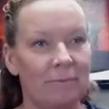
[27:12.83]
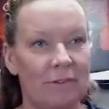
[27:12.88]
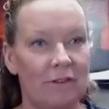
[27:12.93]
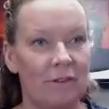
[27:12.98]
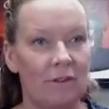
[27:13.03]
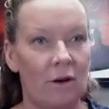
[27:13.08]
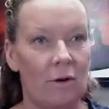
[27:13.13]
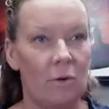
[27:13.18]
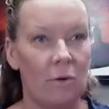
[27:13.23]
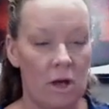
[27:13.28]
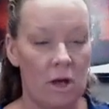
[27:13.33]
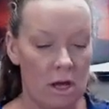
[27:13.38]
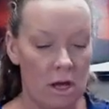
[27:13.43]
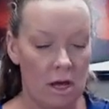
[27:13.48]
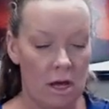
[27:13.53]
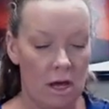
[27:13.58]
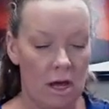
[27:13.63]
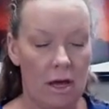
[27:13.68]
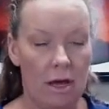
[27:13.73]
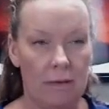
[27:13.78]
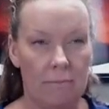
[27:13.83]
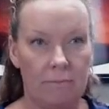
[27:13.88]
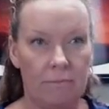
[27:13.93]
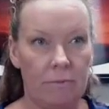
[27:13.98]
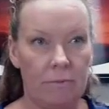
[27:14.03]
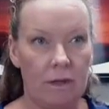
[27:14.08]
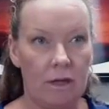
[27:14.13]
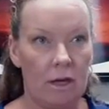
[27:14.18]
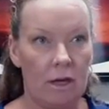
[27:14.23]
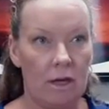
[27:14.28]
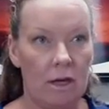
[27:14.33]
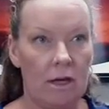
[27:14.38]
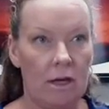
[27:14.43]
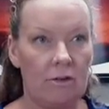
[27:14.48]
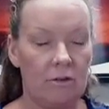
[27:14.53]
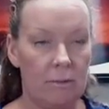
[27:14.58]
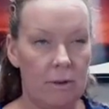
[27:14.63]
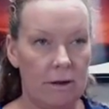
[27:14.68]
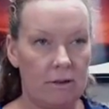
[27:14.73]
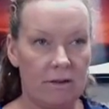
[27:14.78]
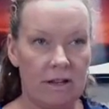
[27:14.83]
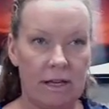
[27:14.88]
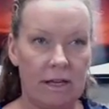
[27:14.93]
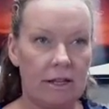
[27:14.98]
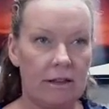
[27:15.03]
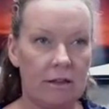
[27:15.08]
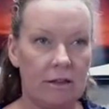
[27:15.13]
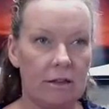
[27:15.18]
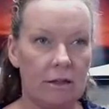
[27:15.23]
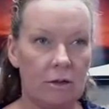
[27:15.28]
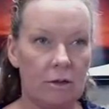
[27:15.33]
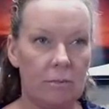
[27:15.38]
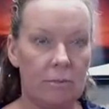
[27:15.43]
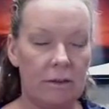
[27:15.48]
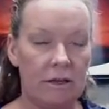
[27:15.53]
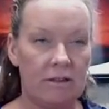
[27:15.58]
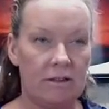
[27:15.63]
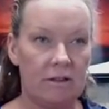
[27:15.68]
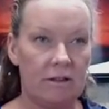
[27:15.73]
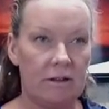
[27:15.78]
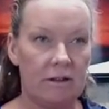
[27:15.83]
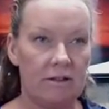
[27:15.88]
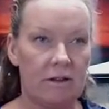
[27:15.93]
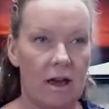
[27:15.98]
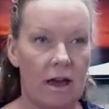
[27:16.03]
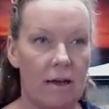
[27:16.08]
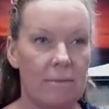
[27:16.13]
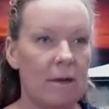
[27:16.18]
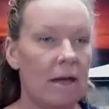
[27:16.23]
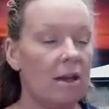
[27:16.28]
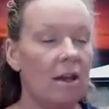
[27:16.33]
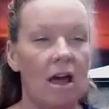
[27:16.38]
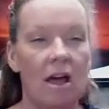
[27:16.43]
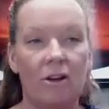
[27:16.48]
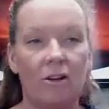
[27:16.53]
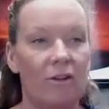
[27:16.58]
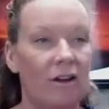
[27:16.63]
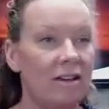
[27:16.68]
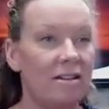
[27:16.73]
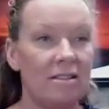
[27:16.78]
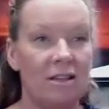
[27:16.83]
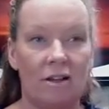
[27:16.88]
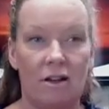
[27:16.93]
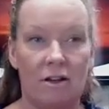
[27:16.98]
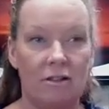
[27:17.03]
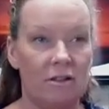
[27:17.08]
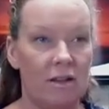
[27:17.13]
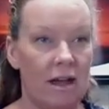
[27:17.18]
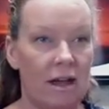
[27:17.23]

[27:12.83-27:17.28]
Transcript: So it's about taking little bits at a time and not grazing all day.